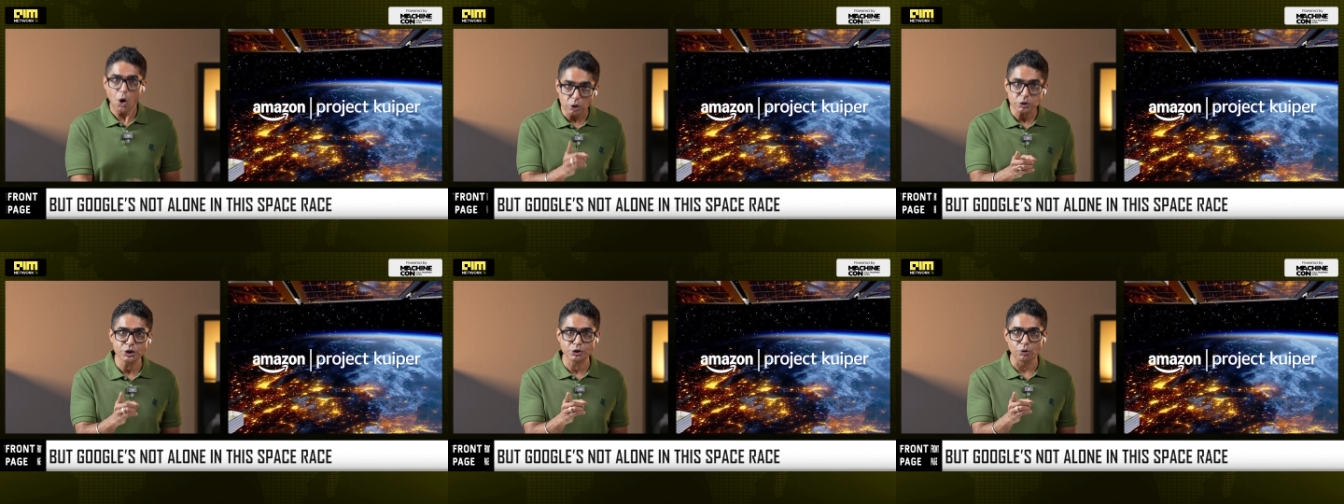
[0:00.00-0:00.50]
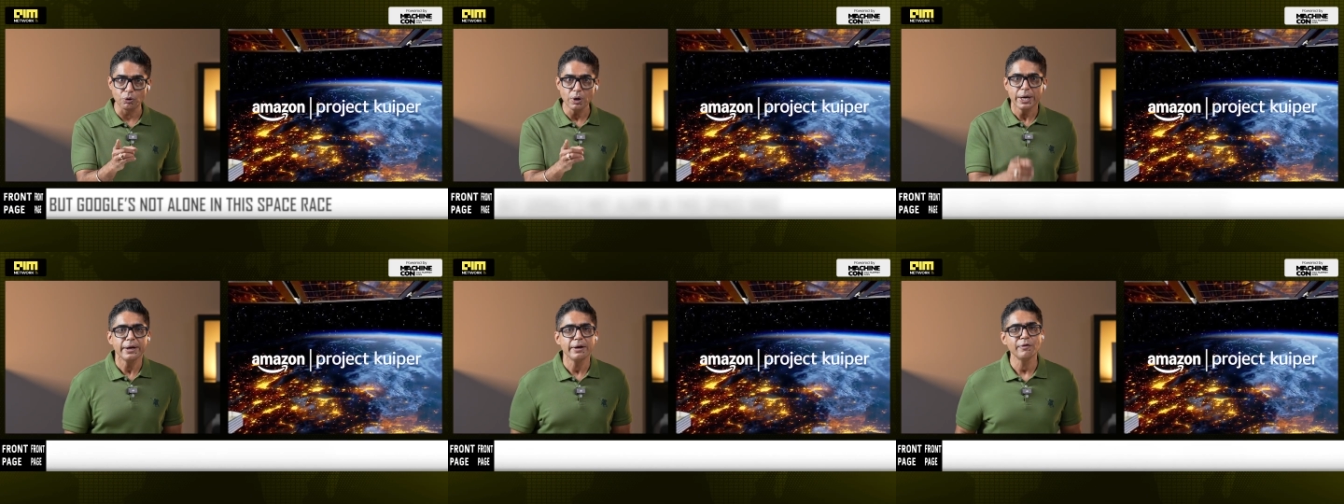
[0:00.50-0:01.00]
Also,
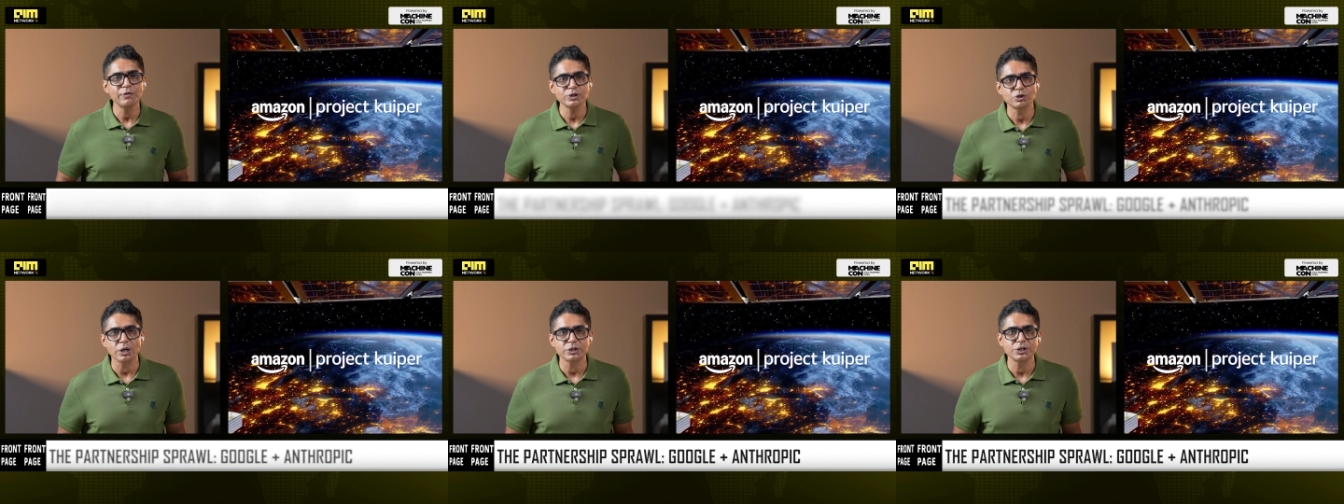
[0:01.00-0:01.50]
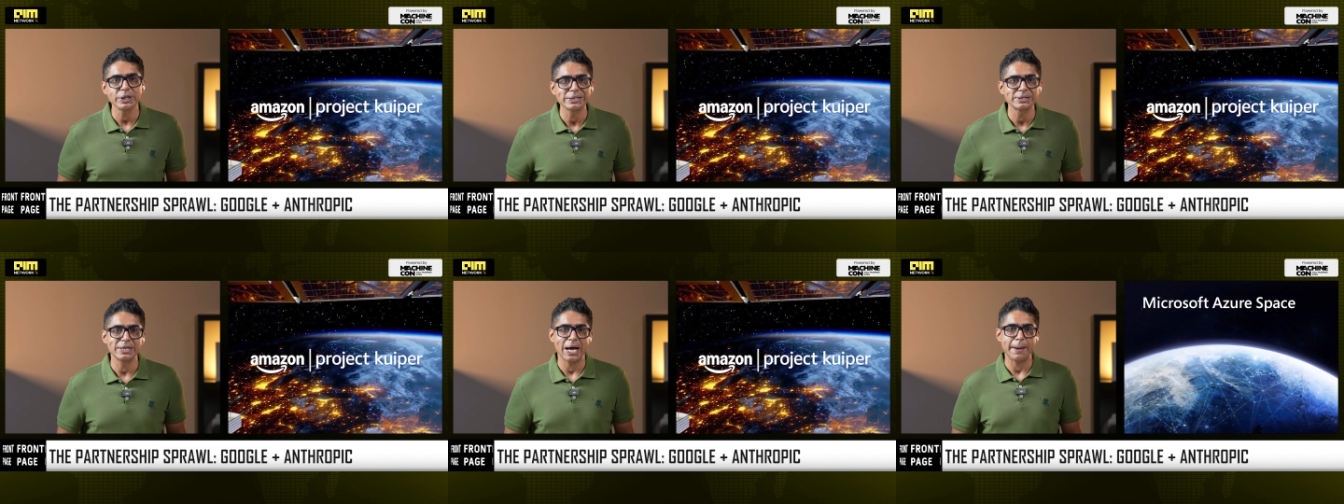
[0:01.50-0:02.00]
infrastructure
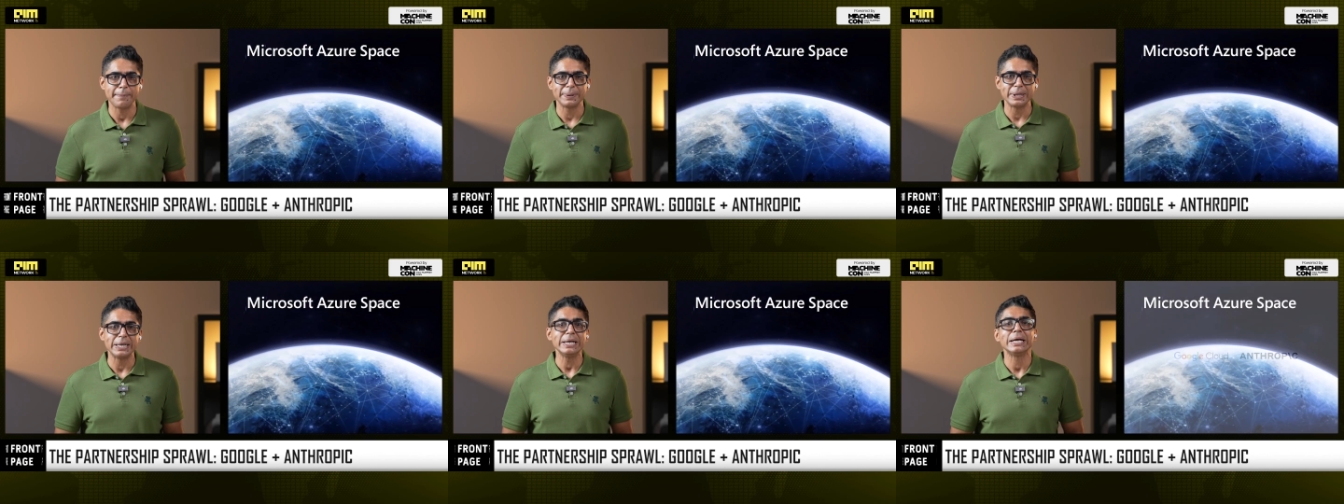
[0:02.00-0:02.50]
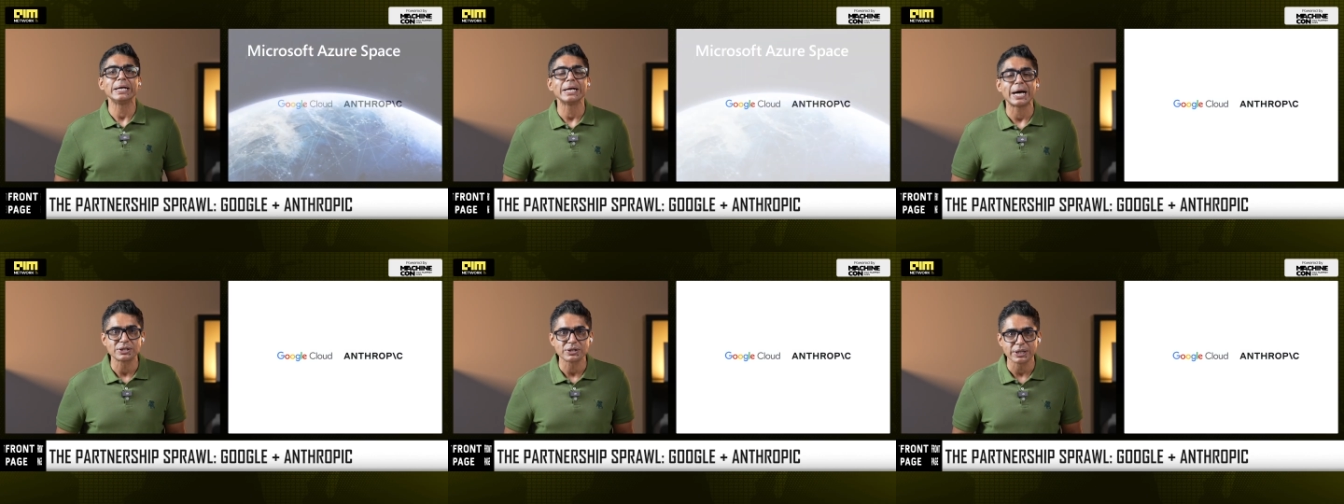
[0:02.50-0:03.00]
isn't happening
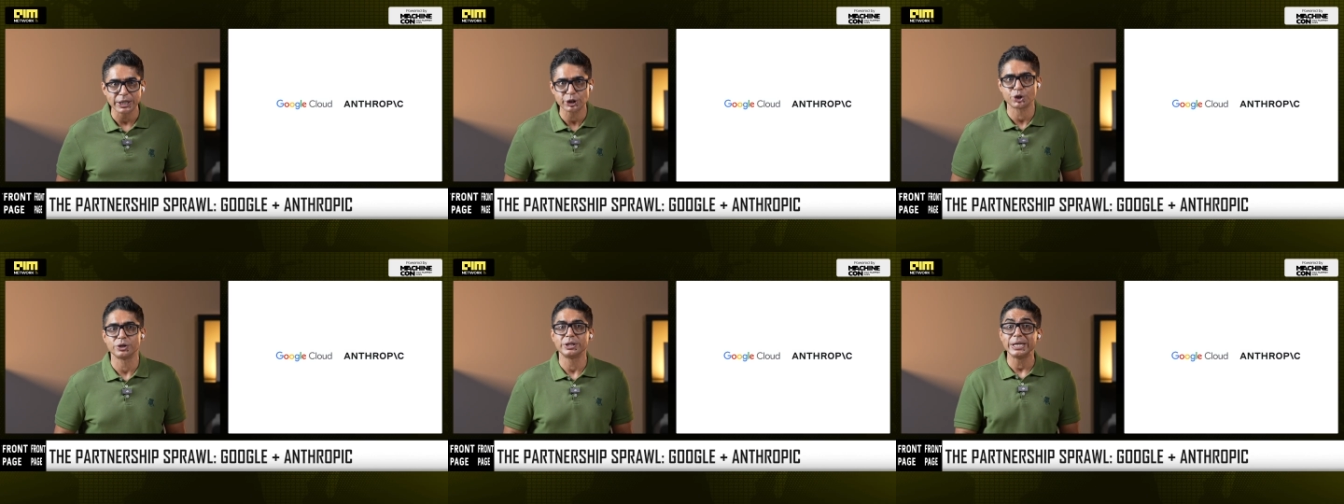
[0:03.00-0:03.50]
in isolation.